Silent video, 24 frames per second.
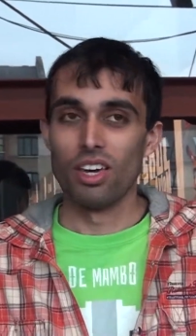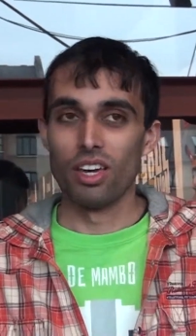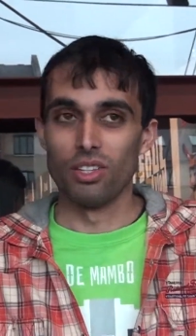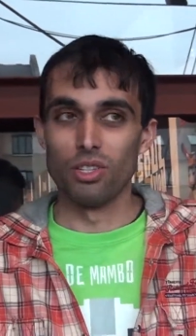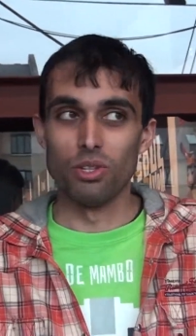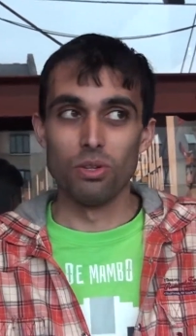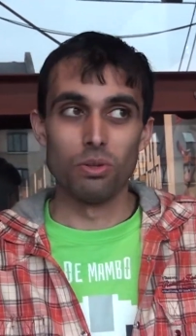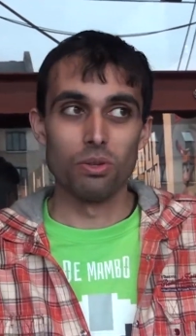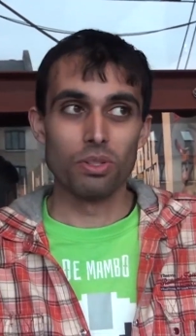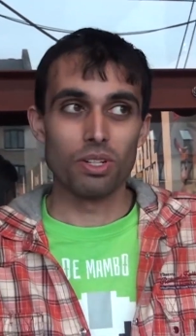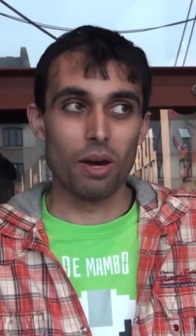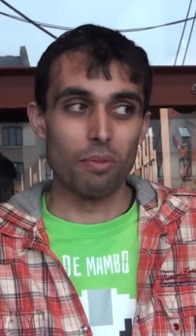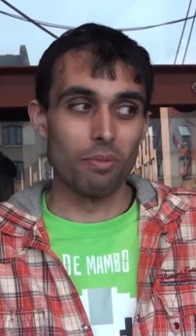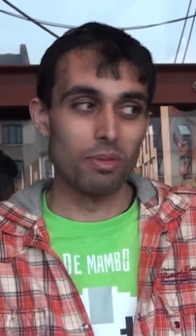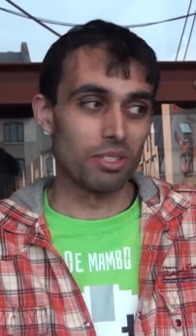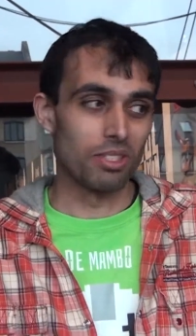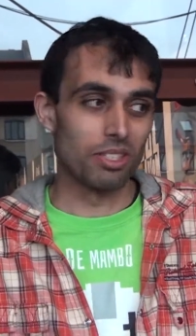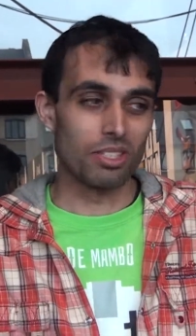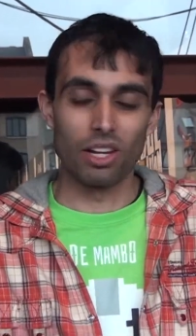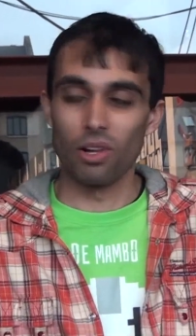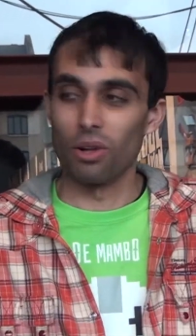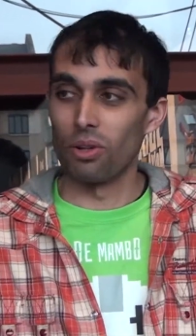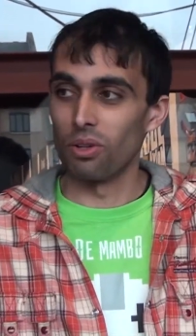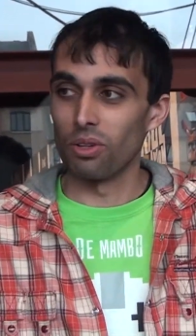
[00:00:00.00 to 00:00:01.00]
you come into
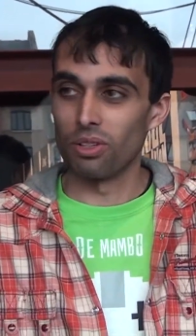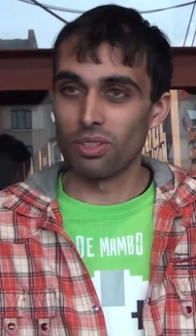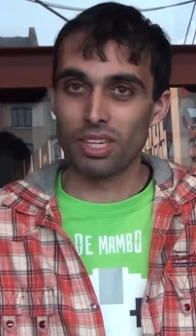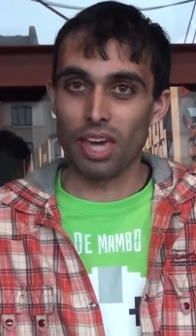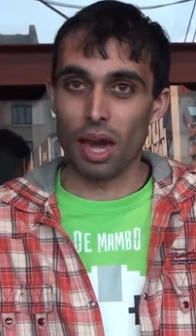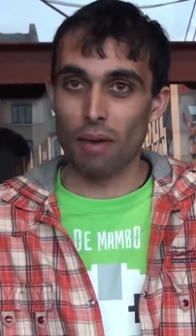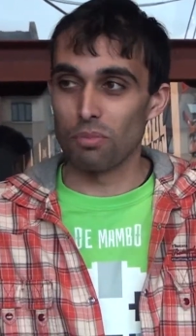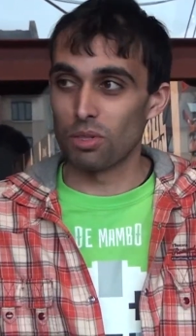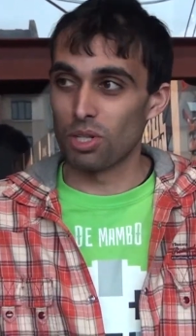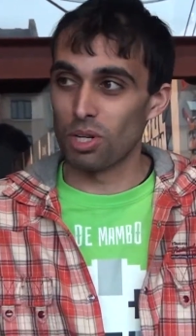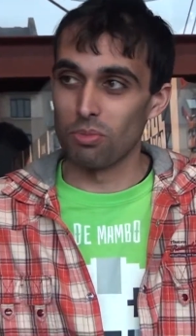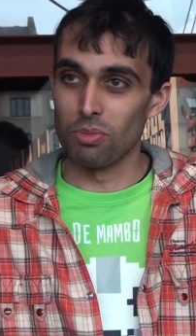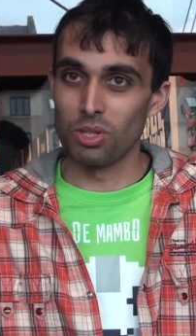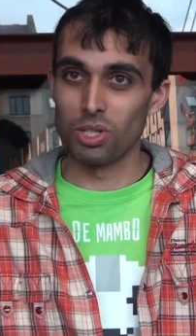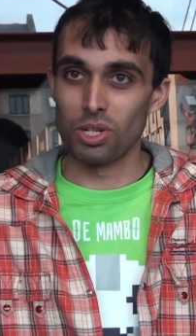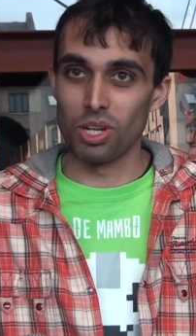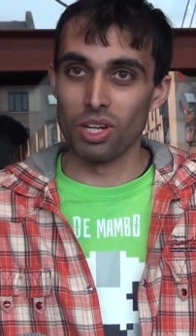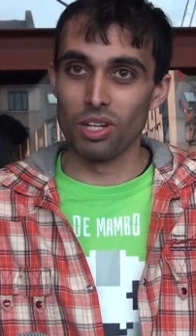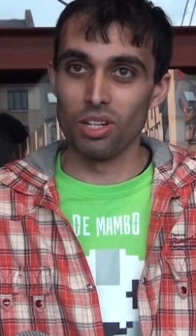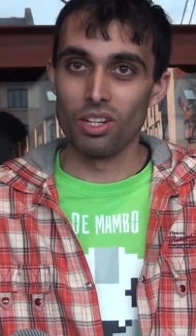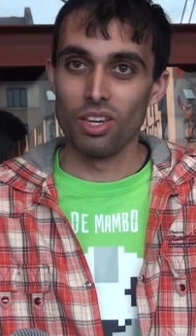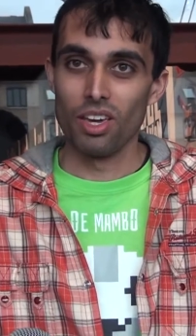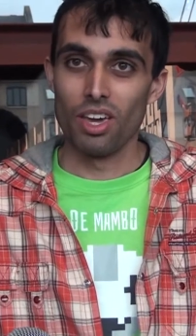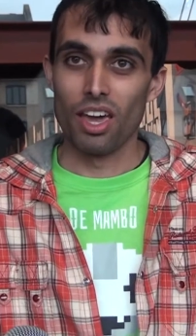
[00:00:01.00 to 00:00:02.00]
this little yeah. capture
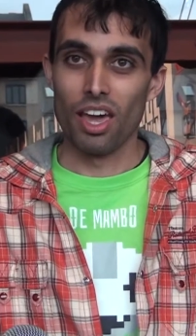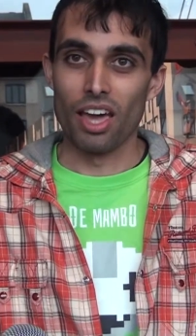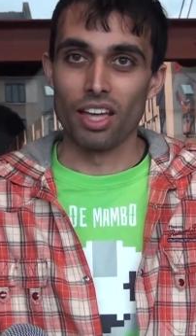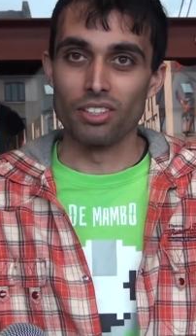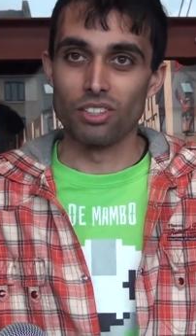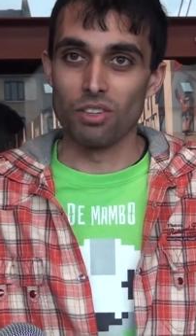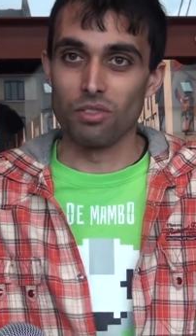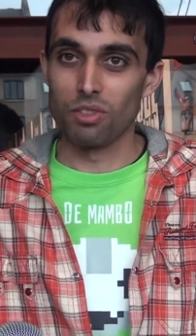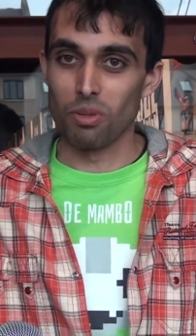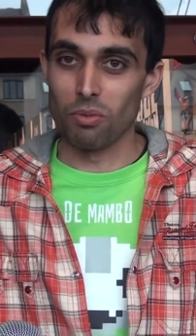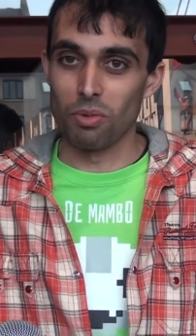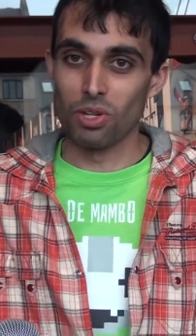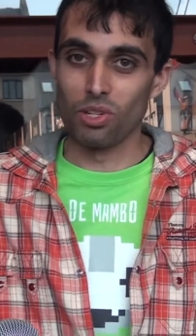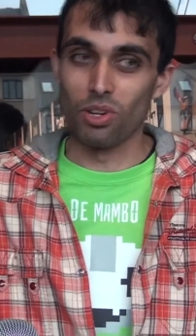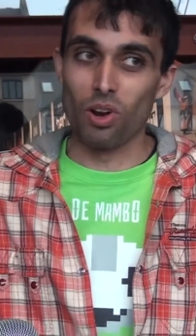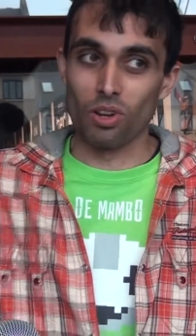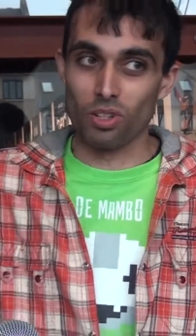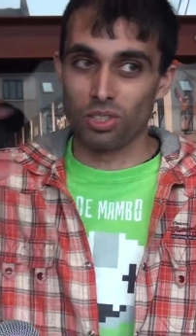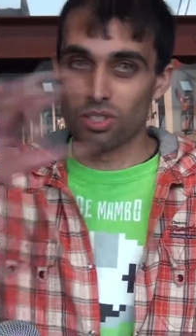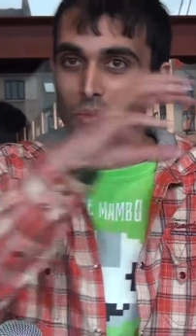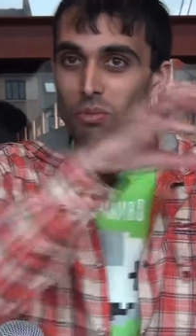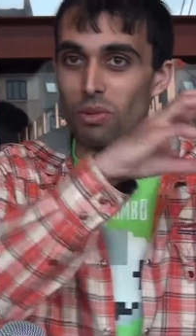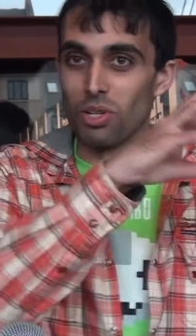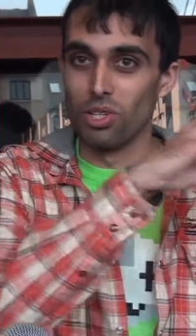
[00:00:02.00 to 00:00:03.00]
machine, and so if someone
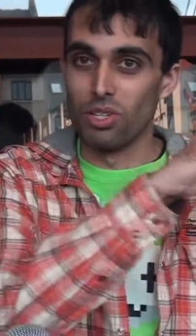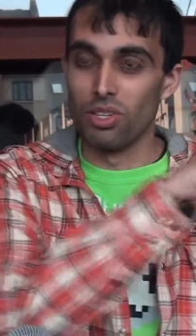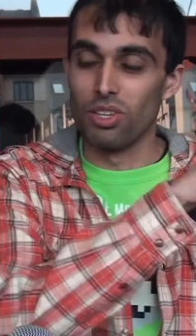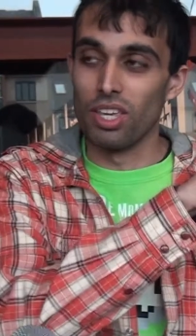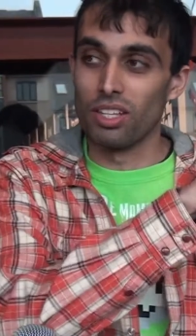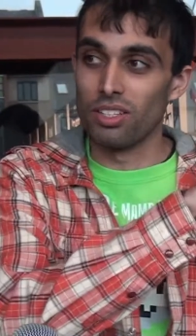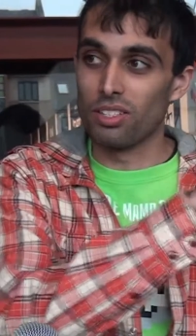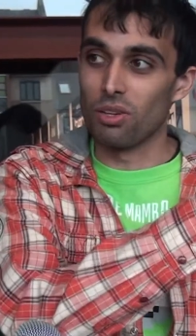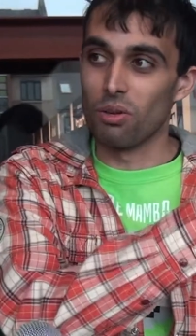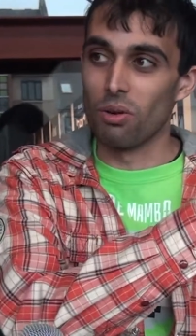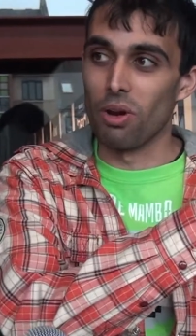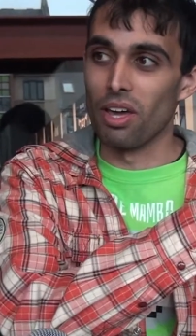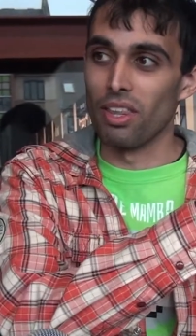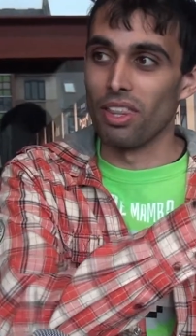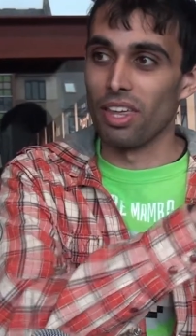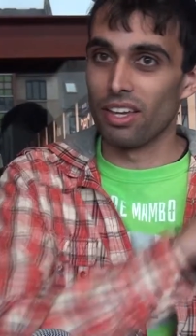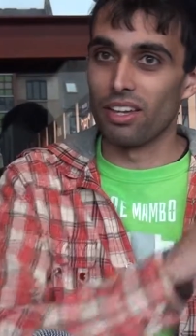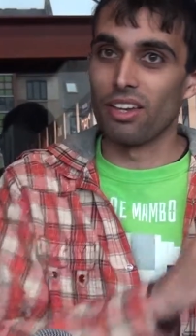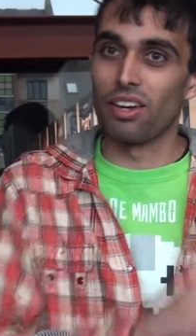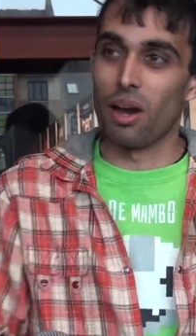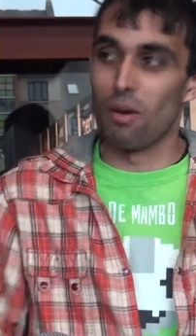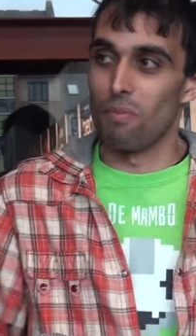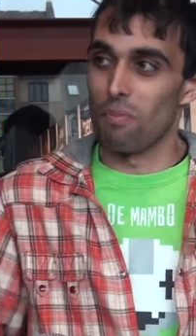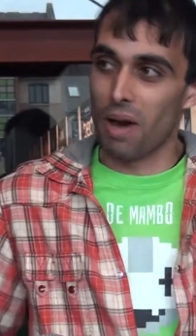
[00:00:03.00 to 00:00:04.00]
knocks someone into it, they
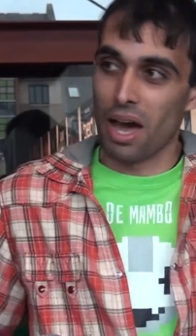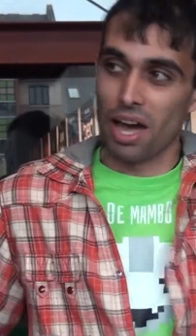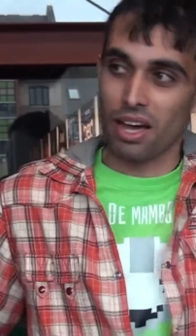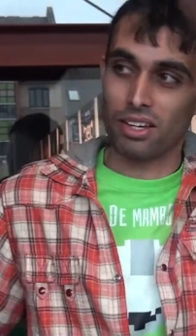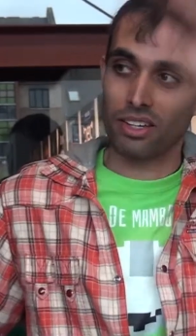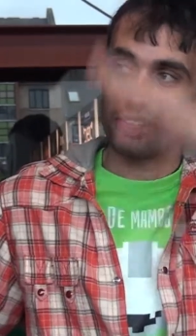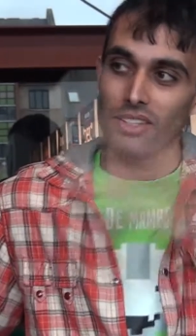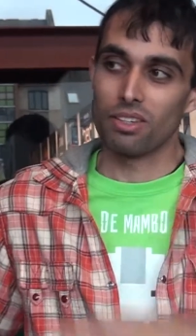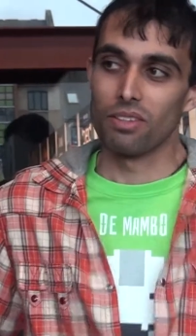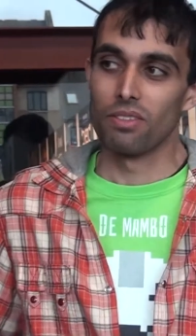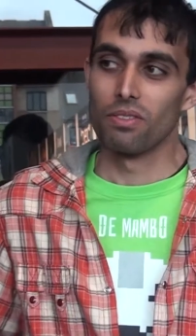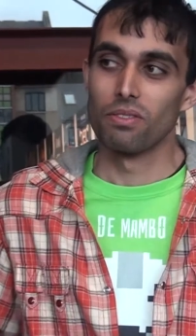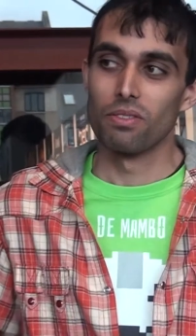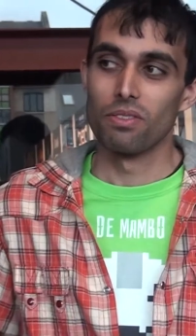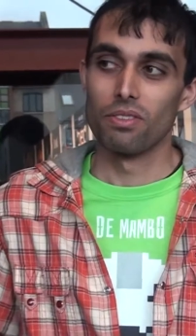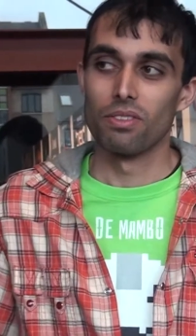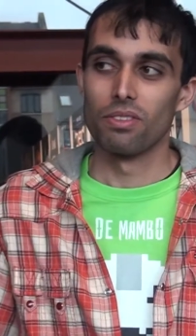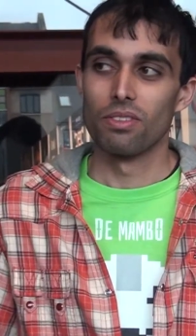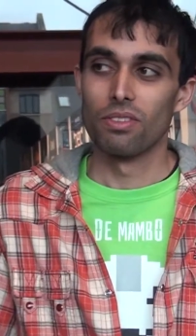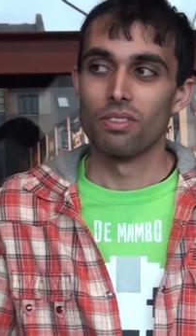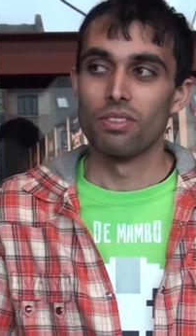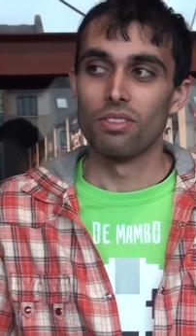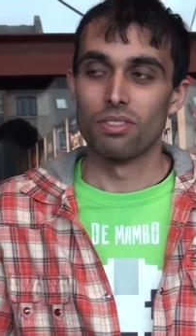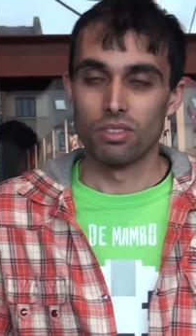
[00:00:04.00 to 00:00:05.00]
can come back
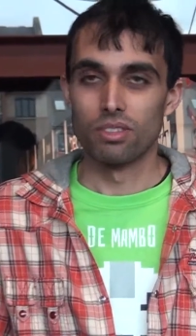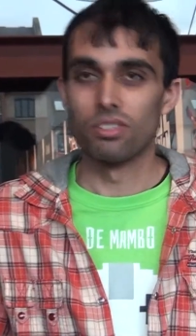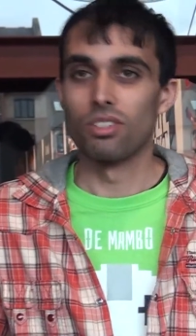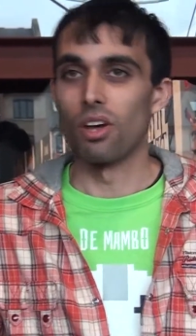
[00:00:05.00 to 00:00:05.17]
Okay.